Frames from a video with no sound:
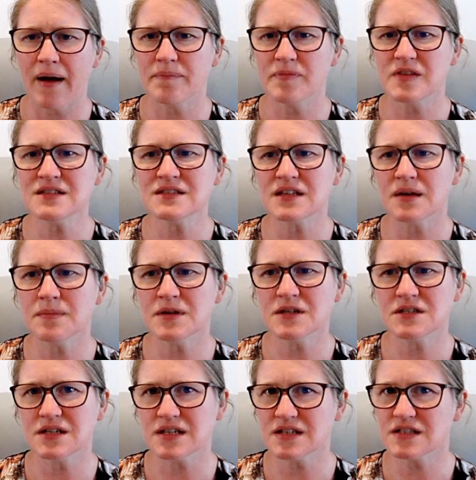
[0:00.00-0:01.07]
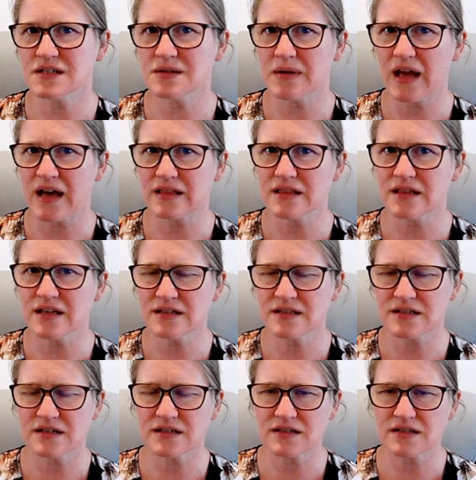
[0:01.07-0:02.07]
This image needs to be at least